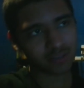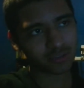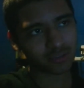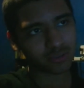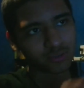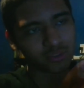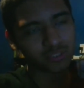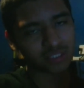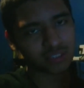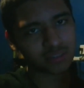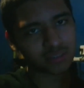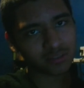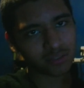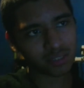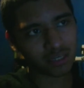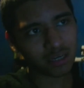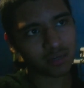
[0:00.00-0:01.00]
who's
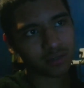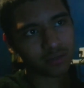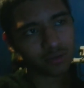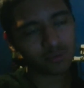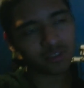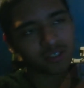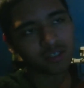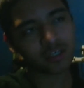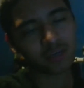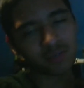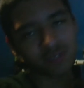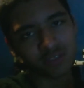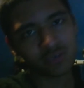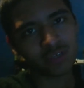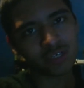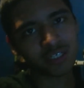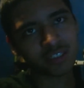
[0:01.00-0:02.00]
uh, who re he
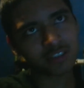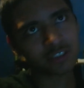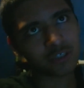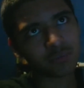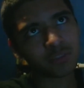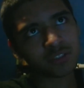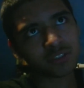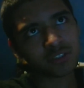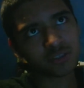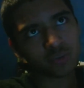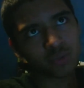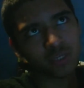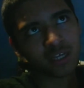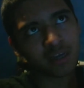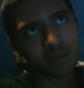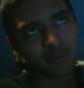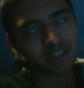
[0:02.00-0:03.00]
retweeted someone's
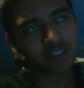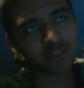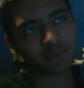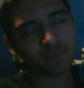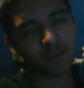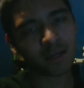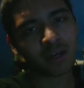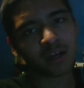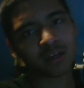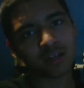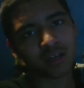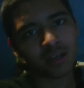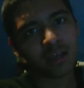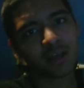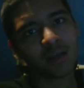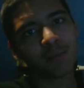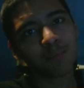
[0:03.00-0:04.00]
tweet about the blog
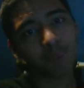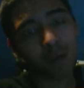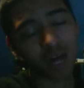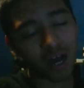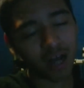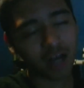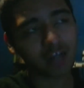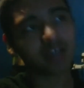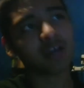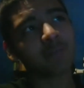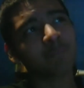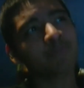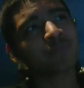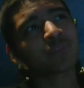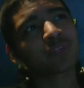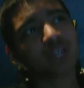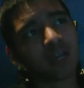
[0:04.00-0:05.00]
blog
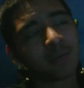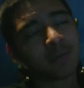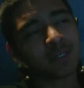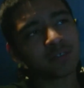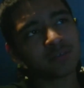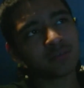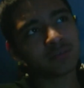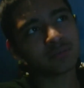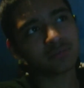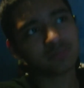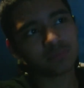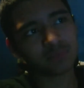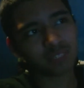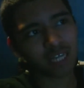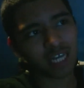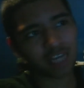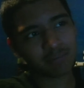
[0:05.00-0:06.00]
about
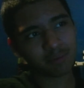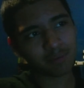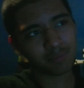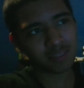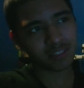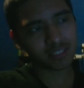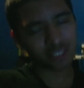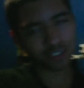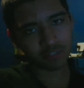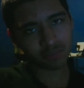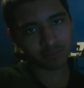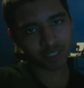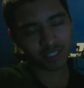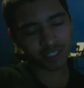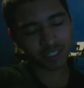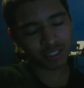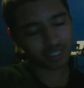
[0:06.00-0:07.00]
Liveman being
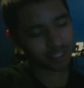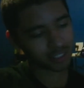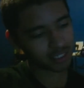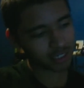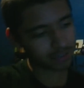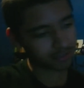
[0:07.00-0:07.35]
terribly good. I